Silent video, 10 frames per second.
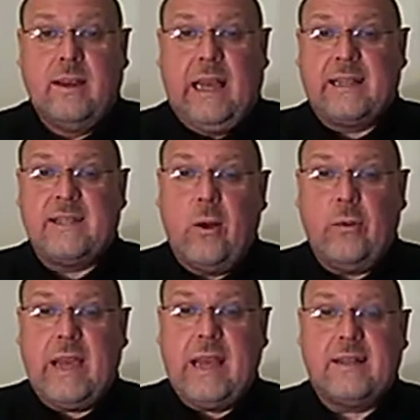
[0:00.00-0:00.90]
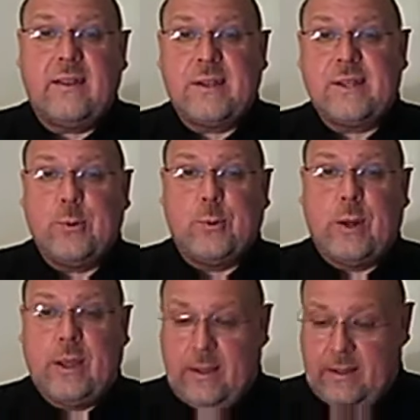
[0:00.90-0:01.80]
It's not the end of the
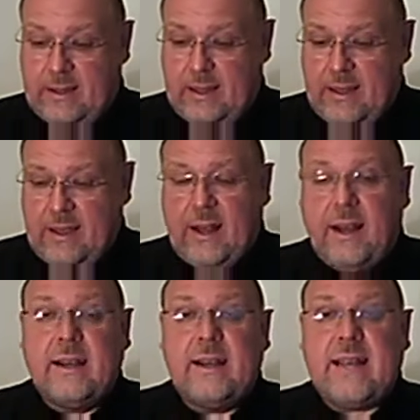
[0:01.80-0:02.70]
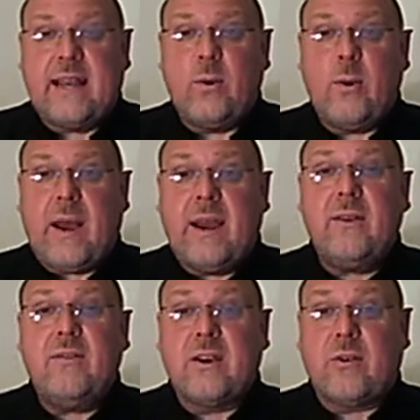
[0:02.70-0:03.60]
story. I'm going to take you up out
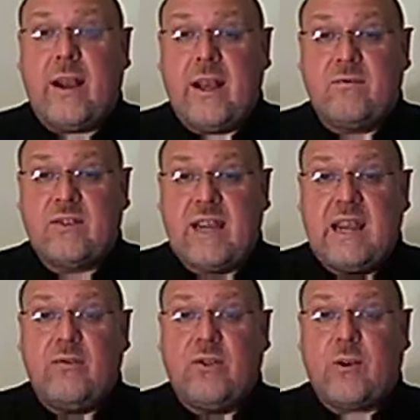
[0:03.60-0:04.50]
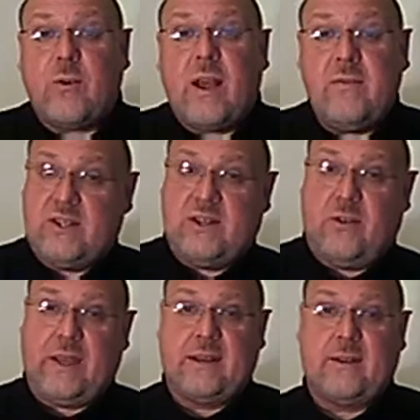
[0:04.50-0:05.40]
of your graves. Even the grave is
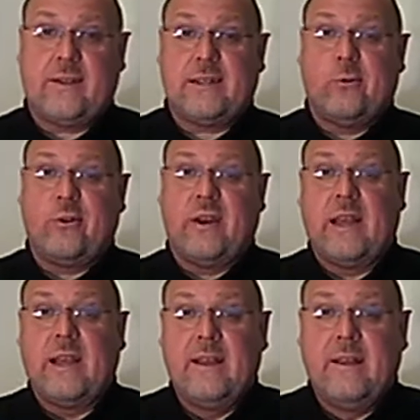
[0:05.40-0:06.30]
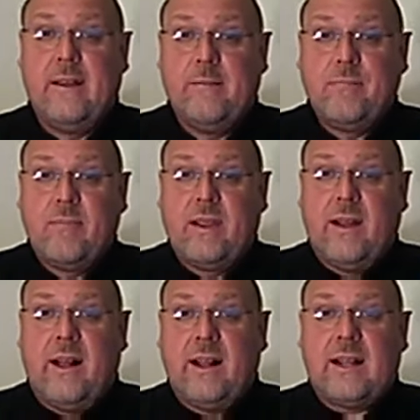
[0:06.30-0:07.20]
not the end of the story.
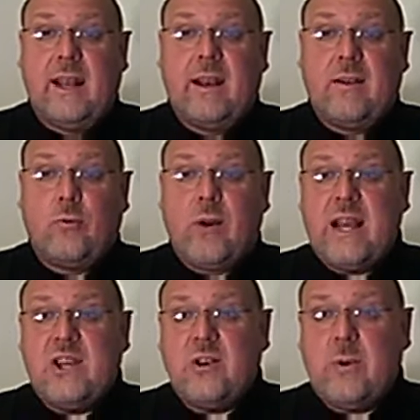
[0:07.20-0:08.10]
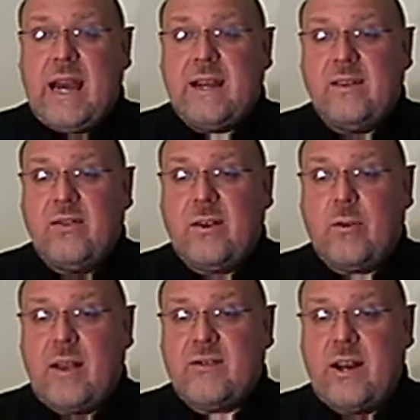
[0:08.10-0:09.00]
I'll uh, raise you out of the
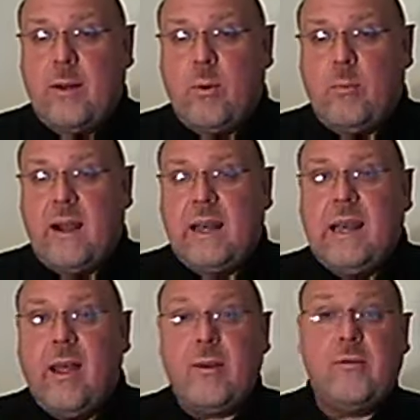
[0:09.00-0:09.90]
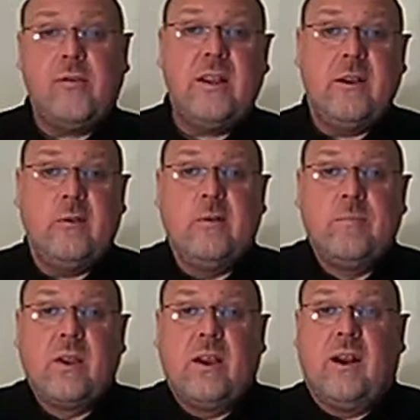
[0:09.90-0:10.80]
graves and I'll put my life in you.
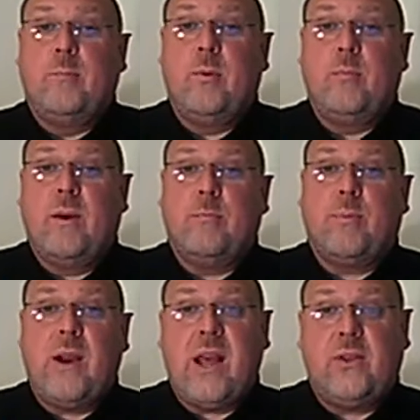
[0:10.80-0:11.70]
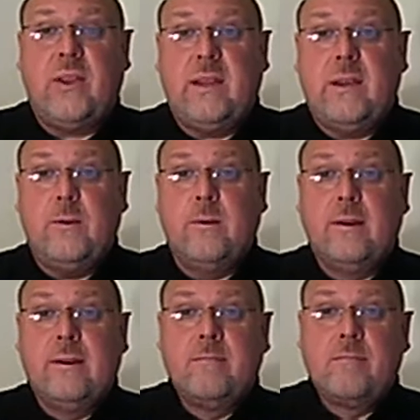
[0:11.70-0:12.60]
I'll put my breath in you.
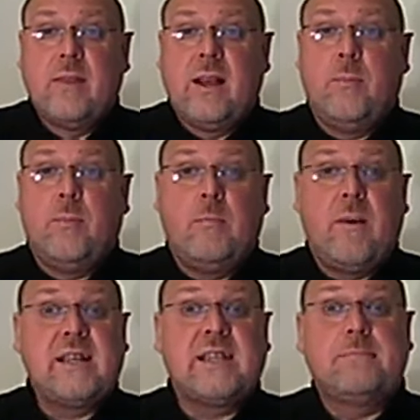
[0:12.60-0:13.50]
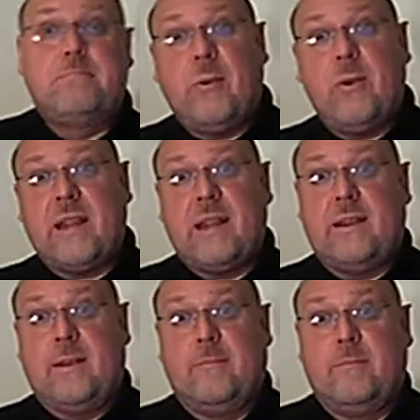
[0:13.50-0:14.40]
I'll put my spirit in you.